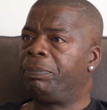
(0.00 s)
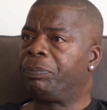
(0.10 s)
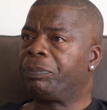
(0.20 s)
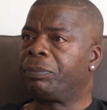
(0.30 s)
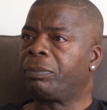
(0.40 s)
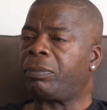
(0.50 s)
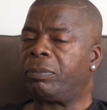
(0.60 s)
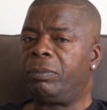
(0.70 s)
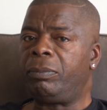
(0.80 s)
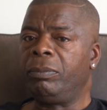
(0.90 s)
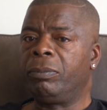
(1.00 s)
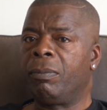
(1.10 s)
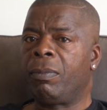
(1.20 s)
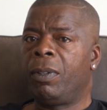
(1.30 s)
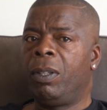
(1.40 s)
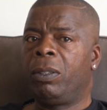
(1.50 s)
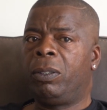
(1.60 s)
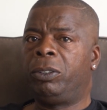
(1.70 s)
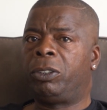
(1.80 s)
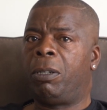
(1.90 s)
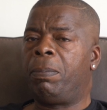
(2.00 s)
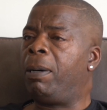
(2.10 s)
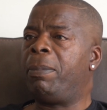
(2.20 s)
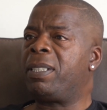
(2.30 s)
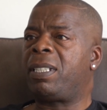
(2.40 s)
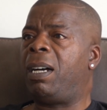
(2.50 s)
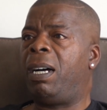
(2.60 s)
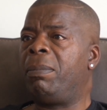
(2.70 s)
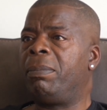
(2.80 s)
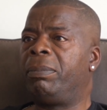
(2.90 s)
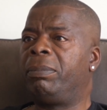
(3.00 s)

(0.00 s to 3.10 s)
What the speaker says: Good job. I messed that up.